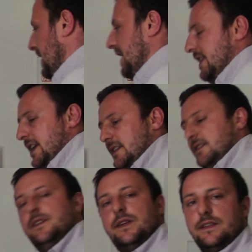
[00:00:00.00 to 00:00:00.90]
And
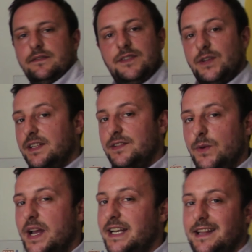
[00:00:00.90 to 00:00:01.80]
then you can
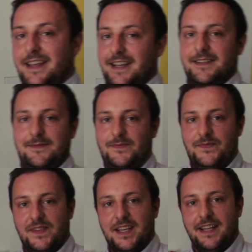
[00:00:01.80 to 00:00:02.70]
do anything. And